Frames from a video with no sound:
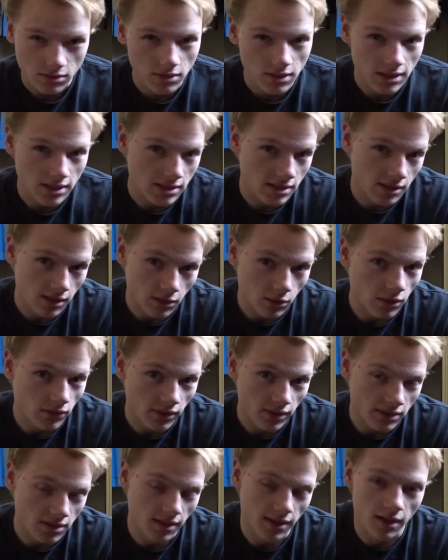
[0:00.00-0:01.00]
is
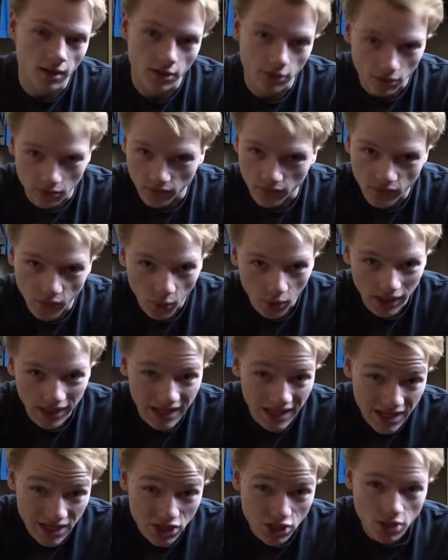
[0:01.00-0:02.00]
equivalent to like
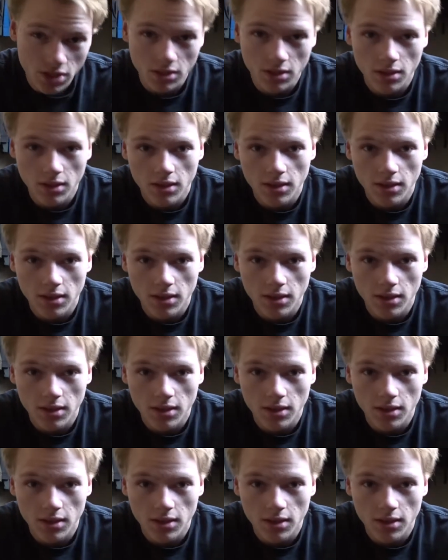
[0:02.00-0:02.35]
140-ish